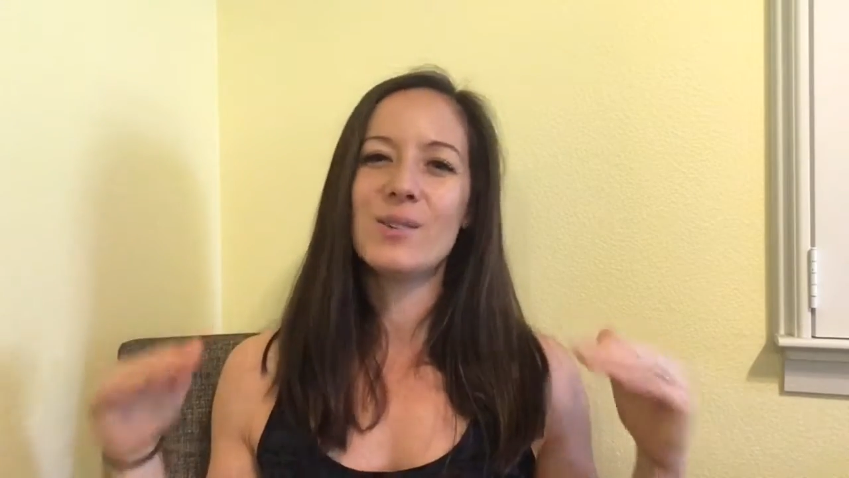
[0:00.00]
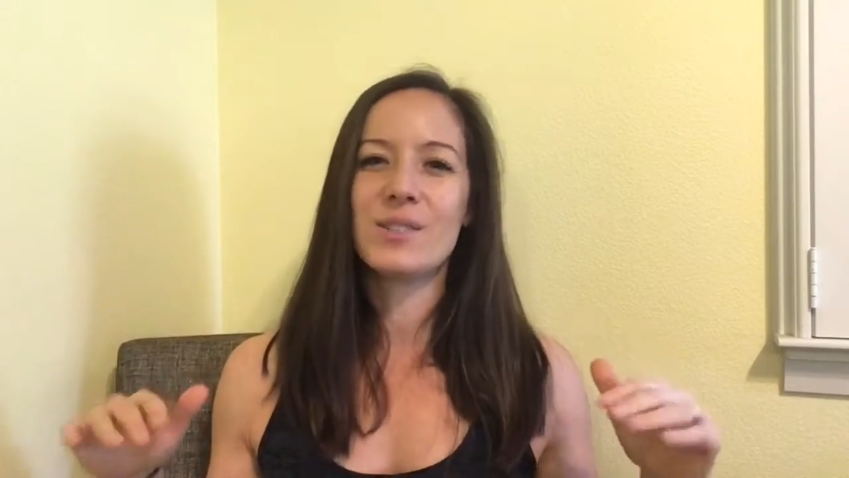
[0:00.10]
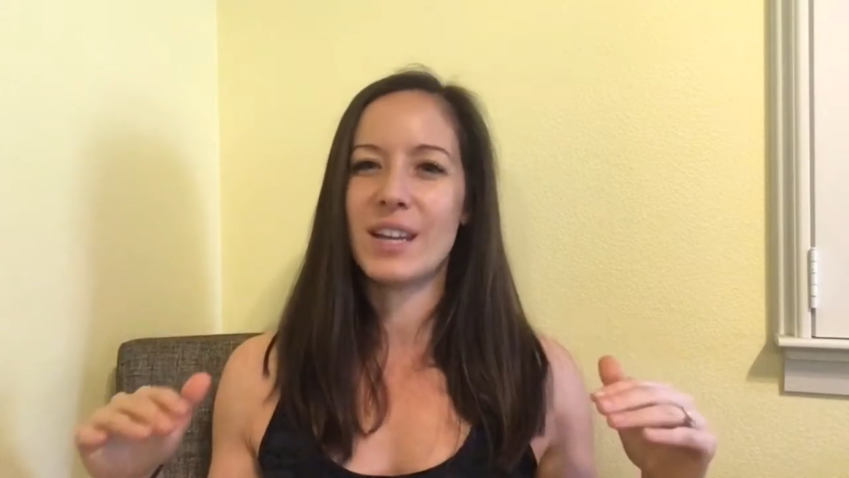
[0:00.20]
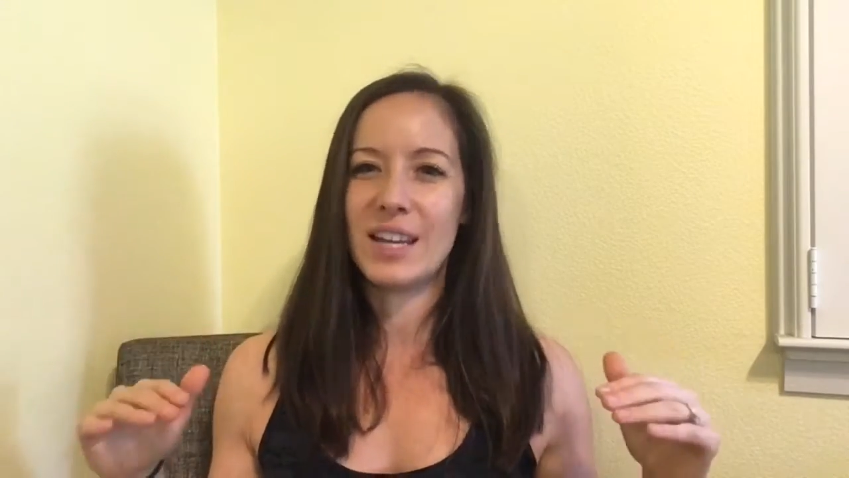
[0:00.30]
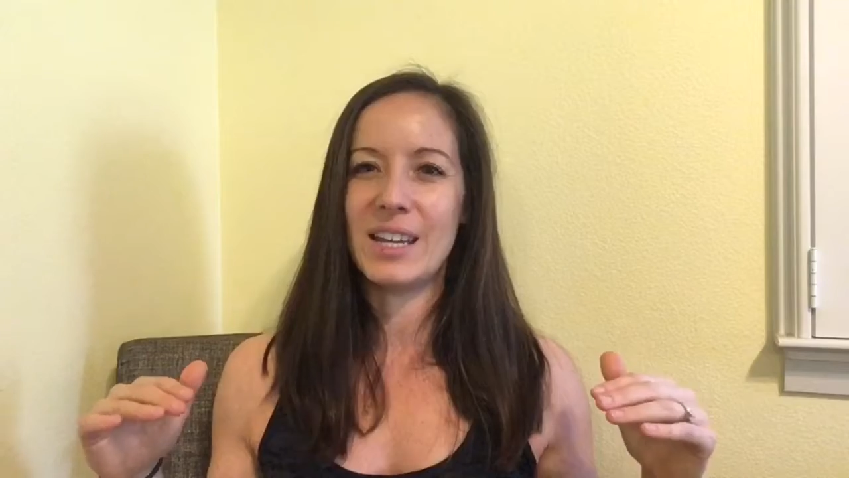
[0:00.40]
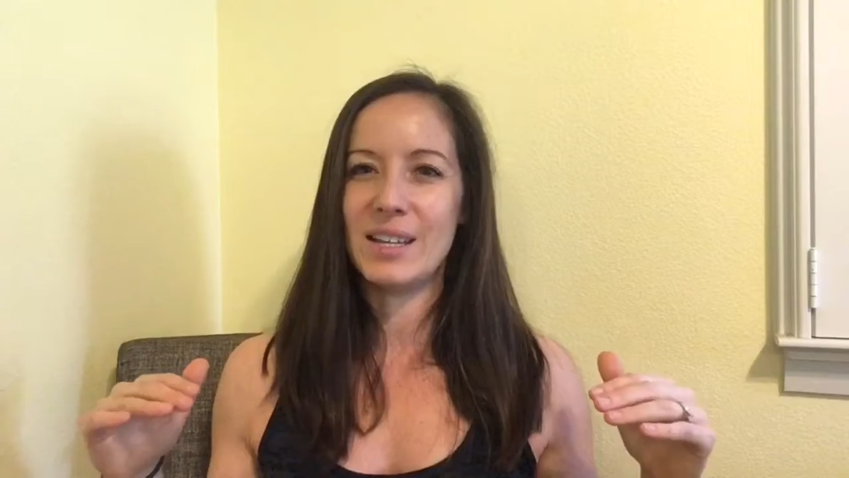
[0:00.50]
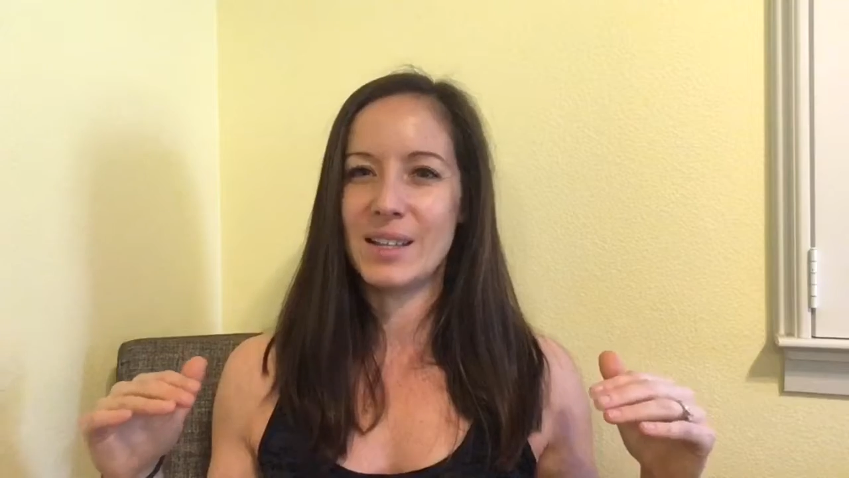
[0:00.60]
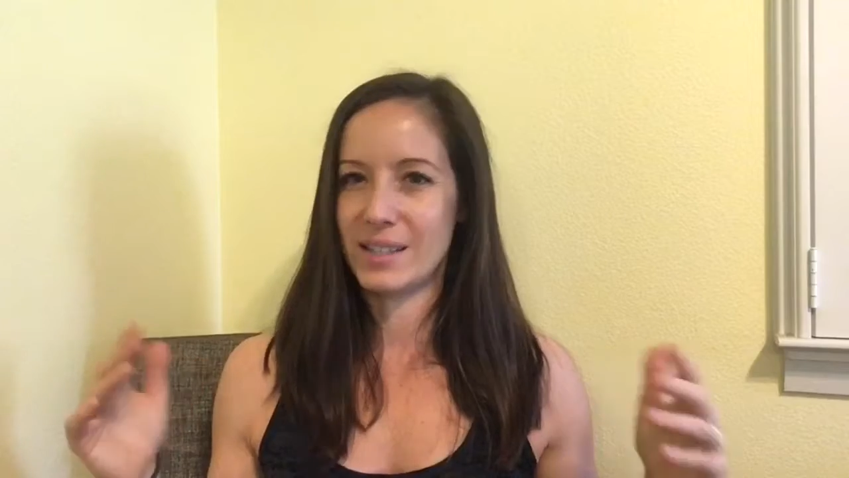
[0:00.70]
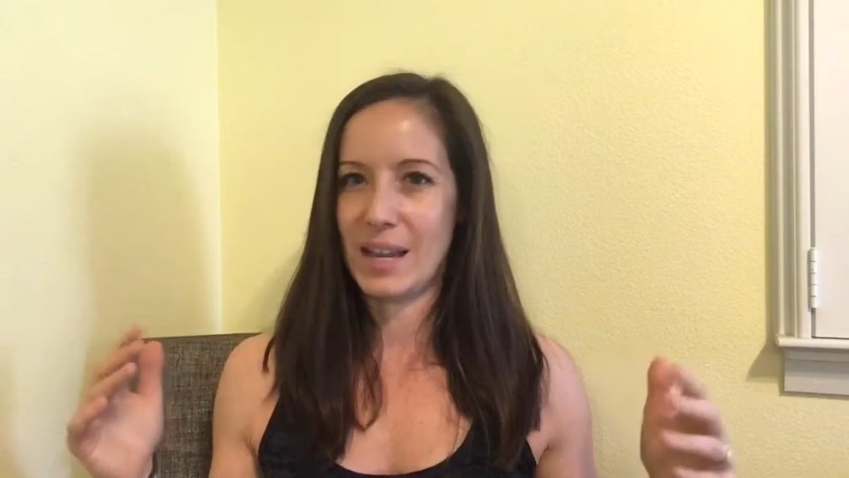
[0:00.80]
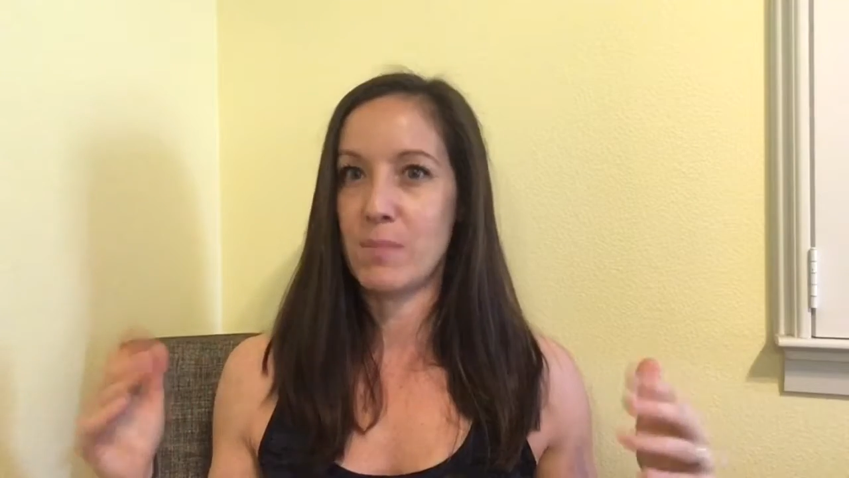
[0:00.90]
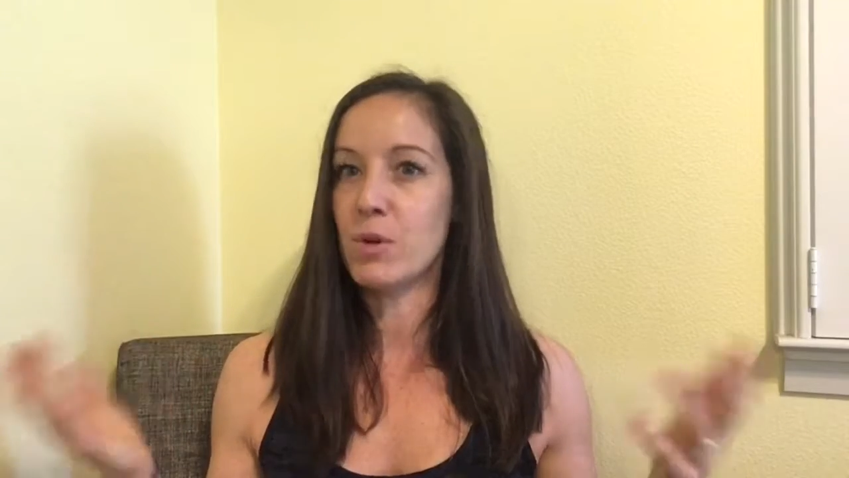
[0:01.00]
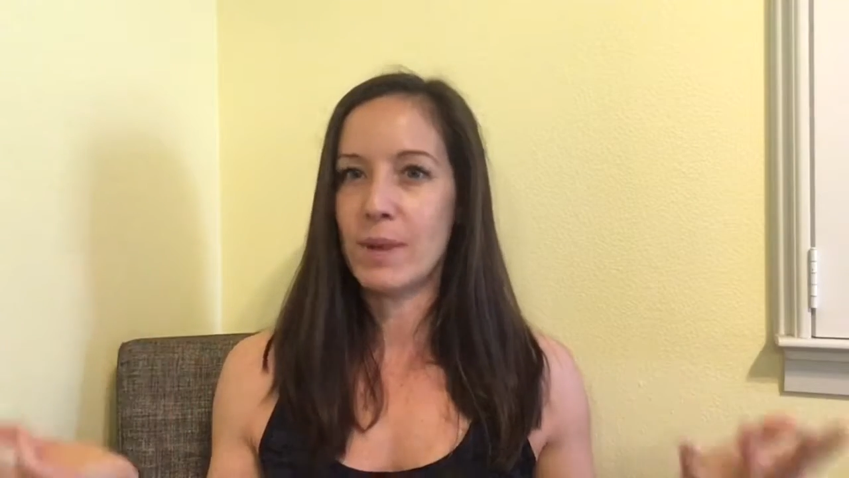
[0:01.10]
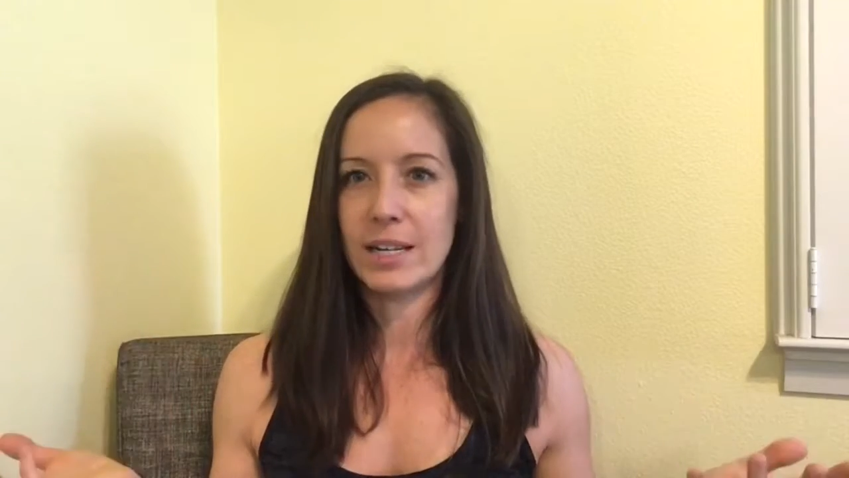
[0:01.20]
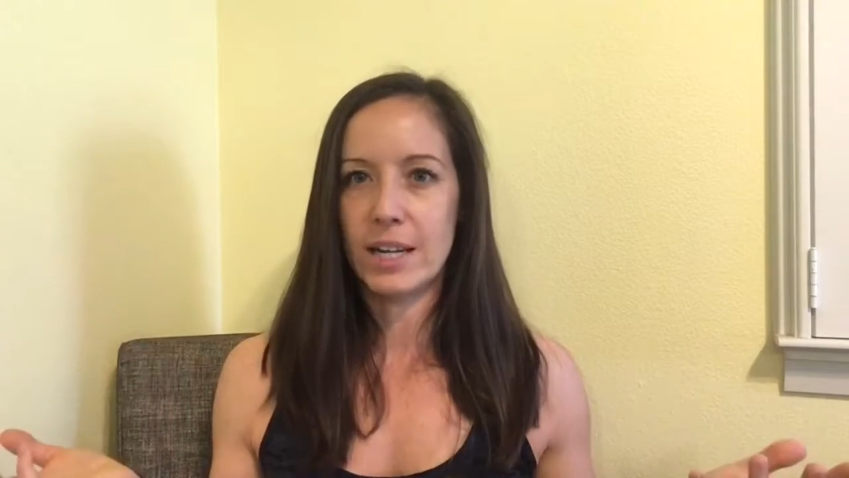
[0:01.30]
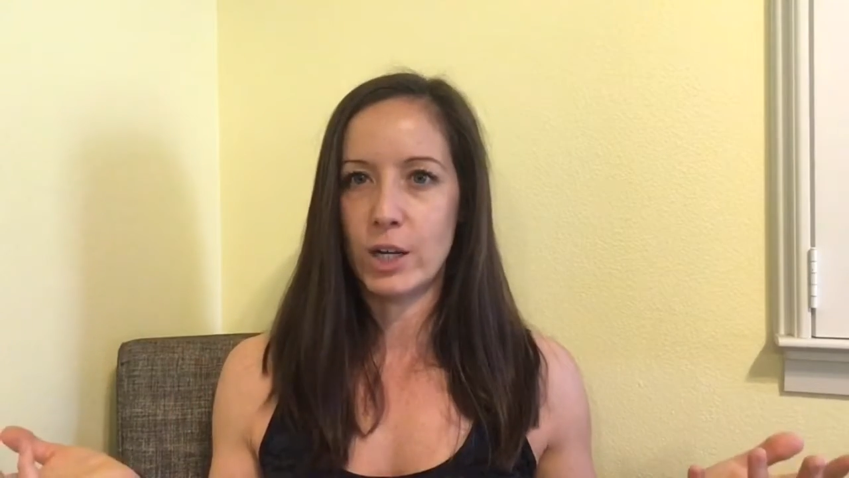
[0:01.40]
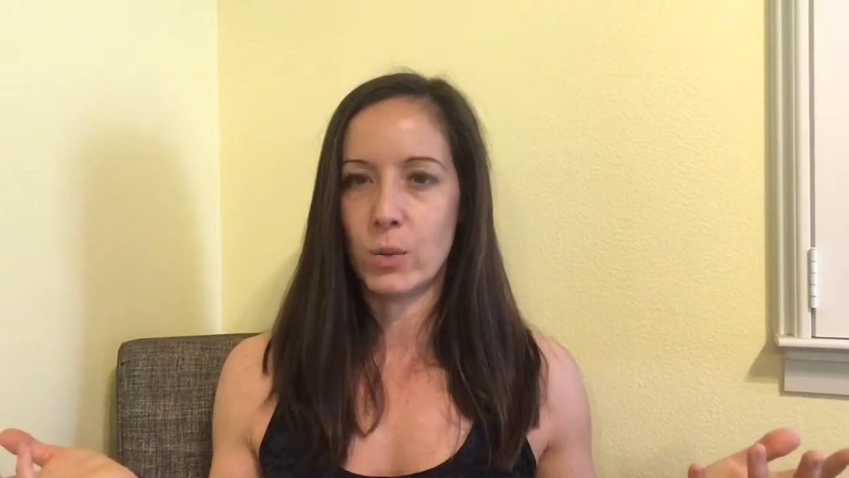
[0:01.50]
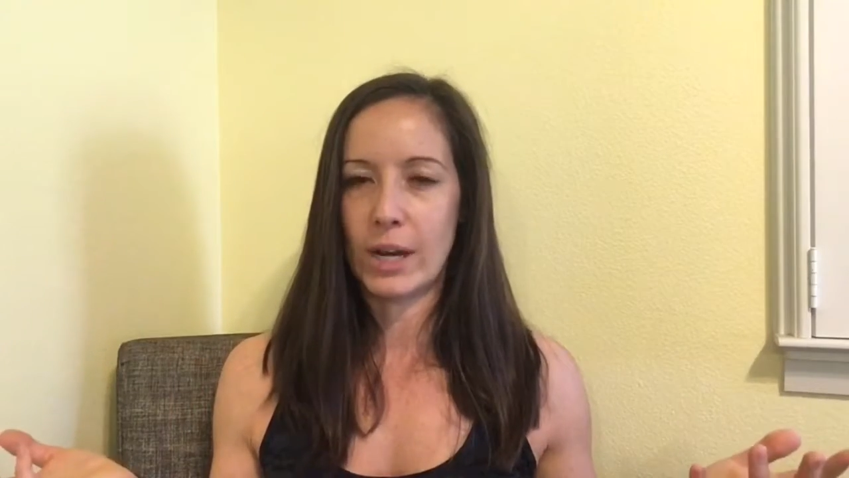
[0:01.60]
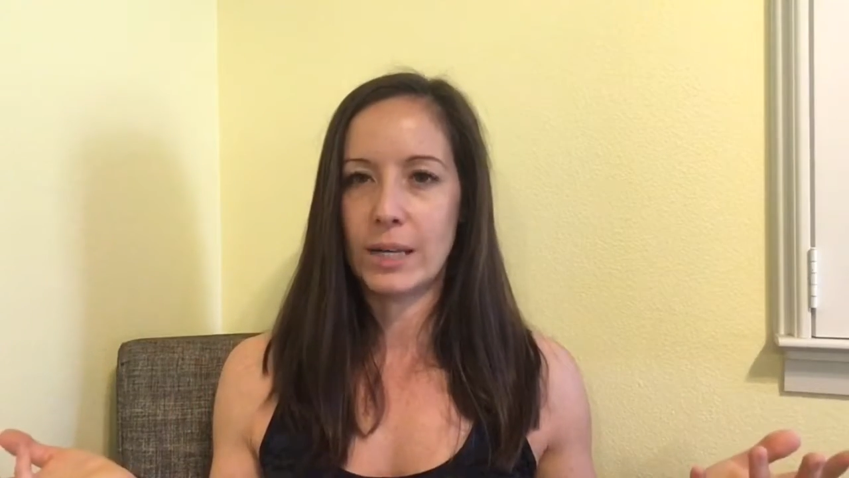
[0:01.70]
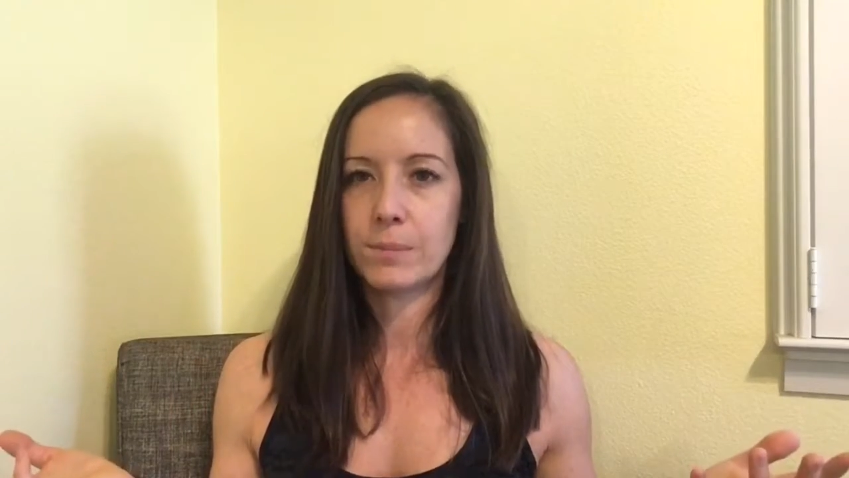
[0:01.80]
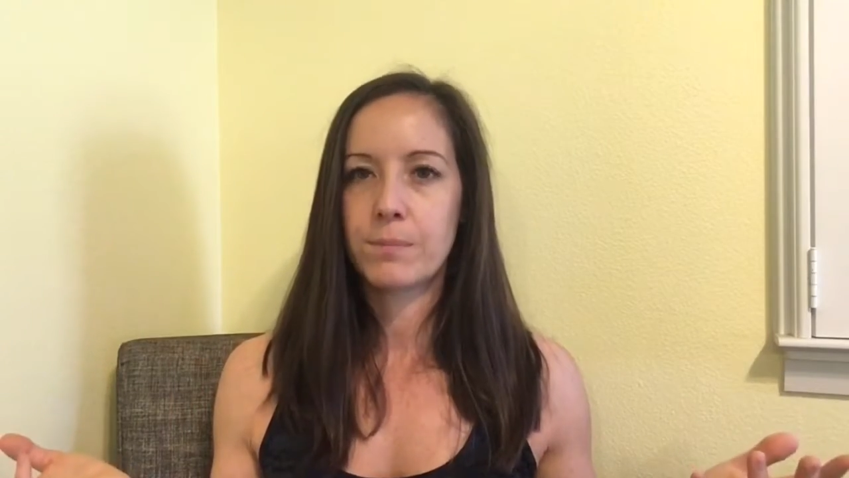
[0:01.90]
you stay the same, you maintain your weight.